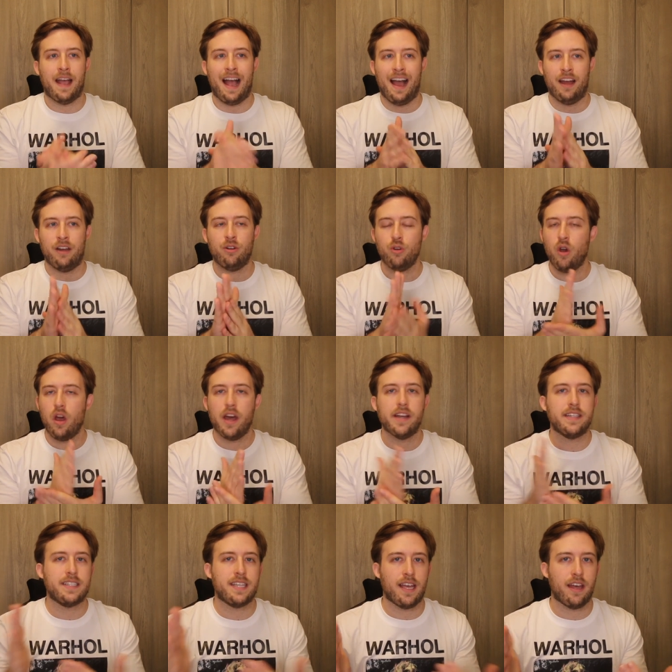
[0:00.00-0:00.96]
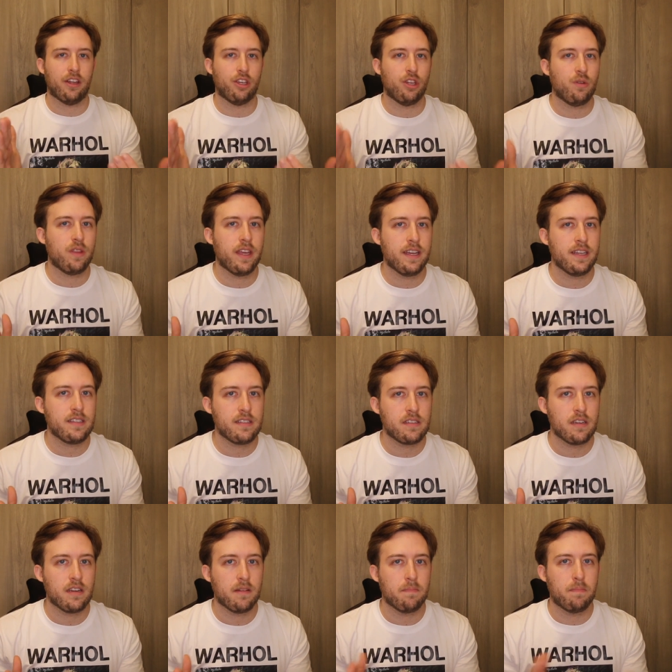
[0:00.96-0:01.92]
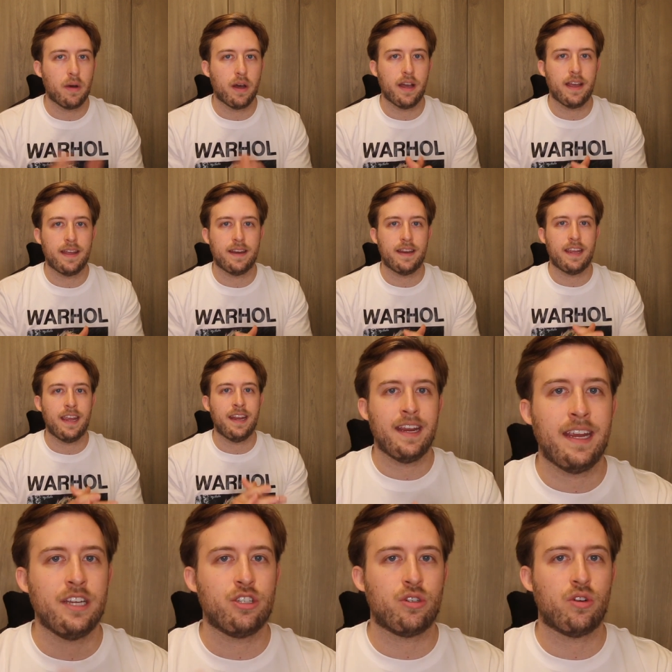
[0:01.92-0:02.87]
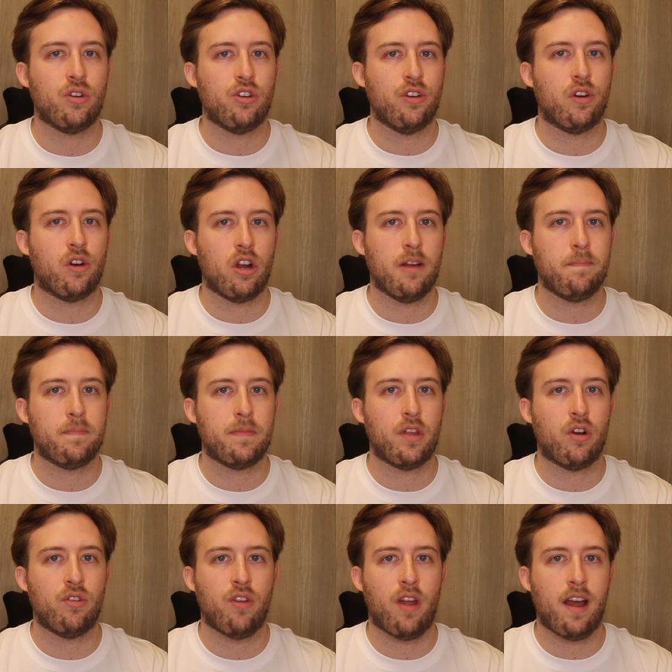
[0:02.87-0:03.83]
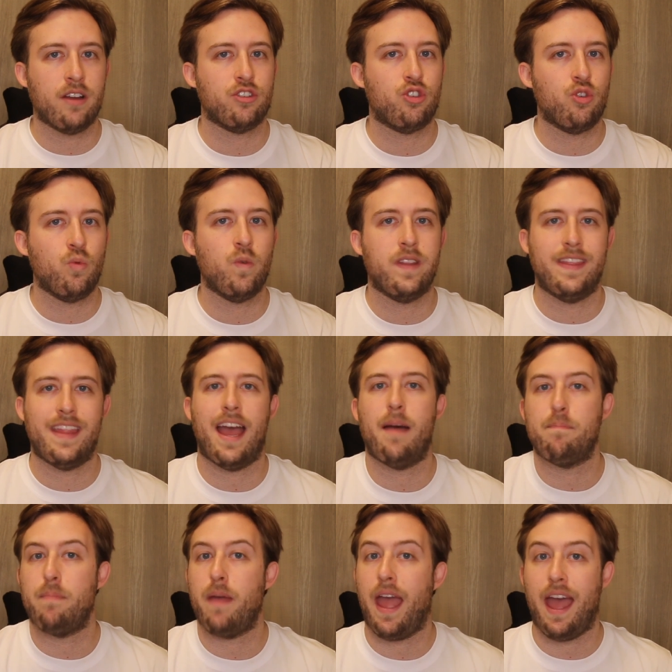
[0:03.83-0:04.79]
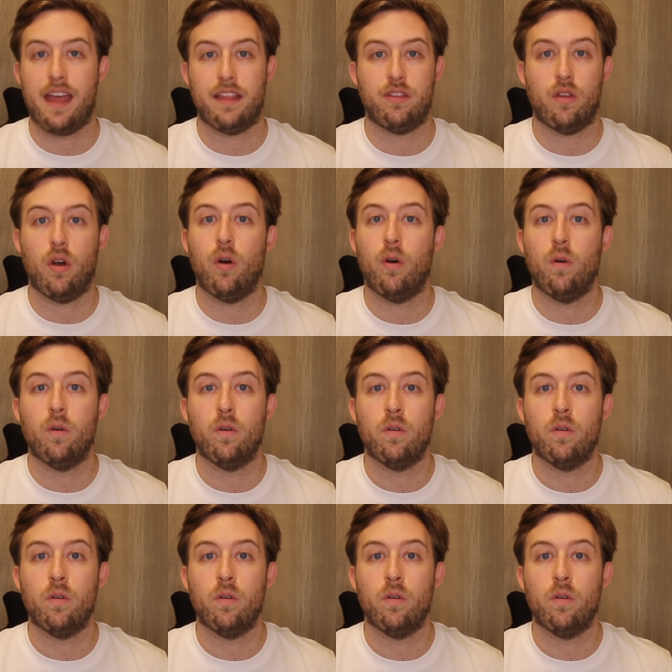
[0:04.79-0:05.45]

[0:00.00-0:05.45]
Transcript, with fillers: I don't know how to tell you this, but in Eastern Europe, they're not doing that bad though.